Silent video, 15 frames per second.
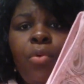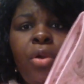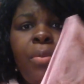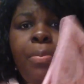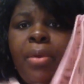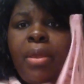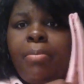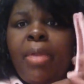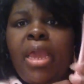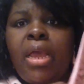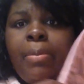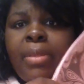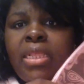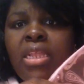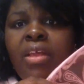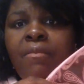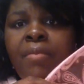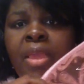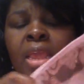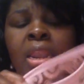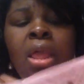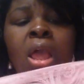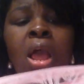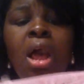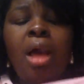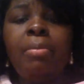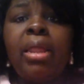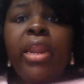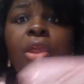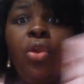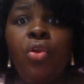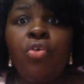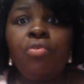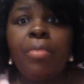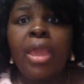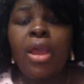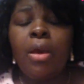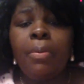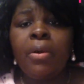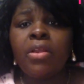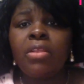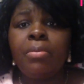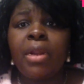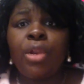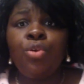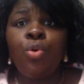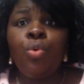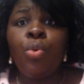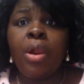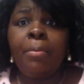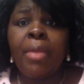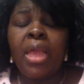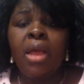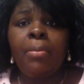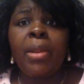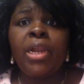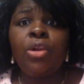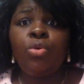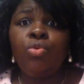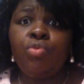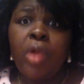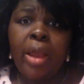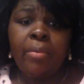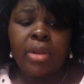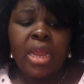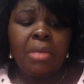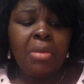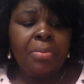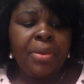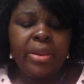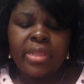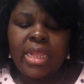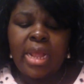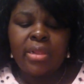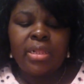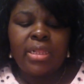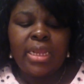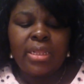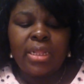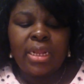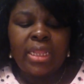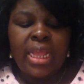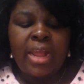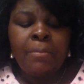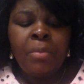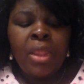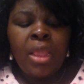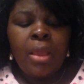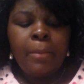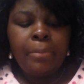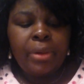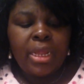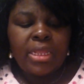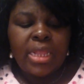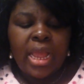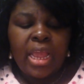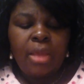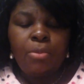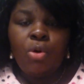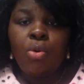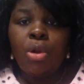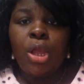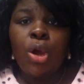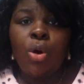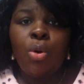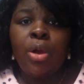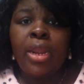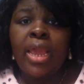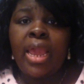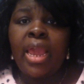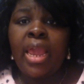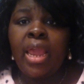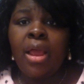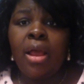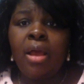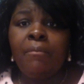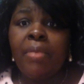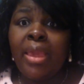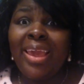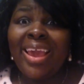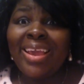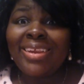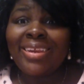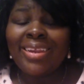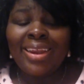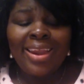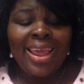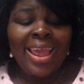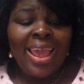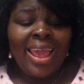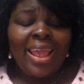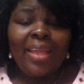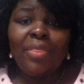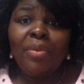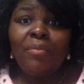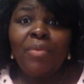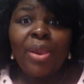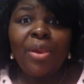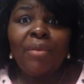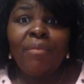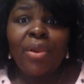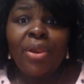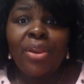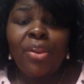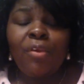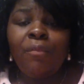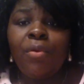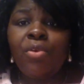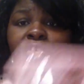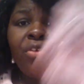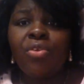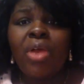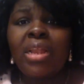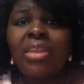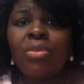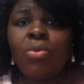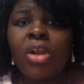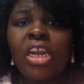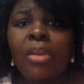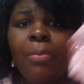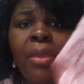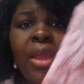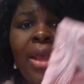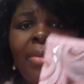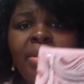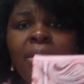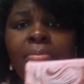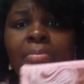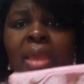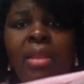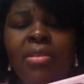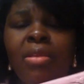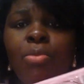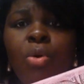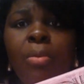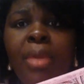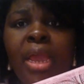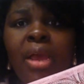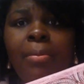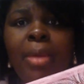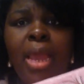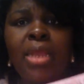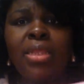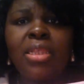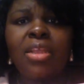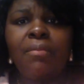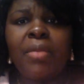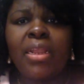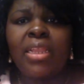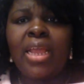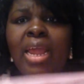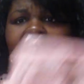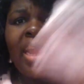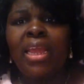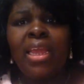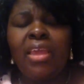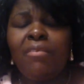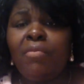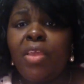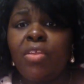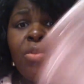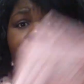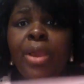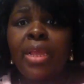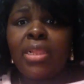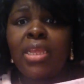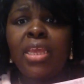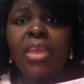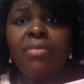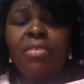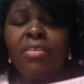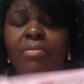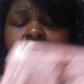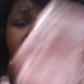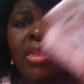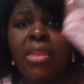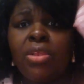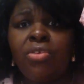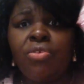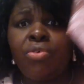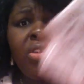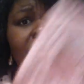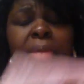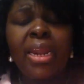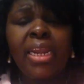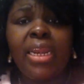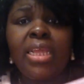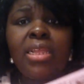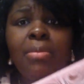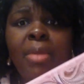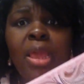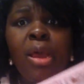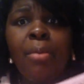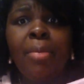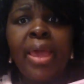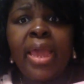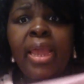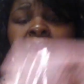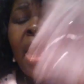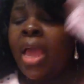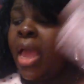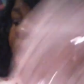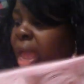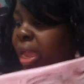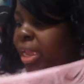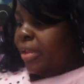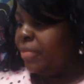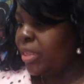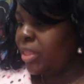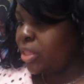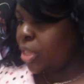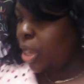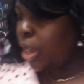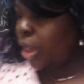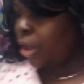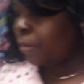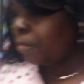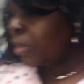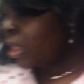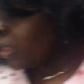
for to put makeup and stuff in I'm not a huge makeup person but I do wear makeup and I travel down my parents house and things like that Plus, I am going on a um, vacation in the very, very near future. So I just wanted to pick up some make some more makeup bags and stuff like that. I can give these away as gifts if my sister, if somebody needs a makeup bag, I can give this to her.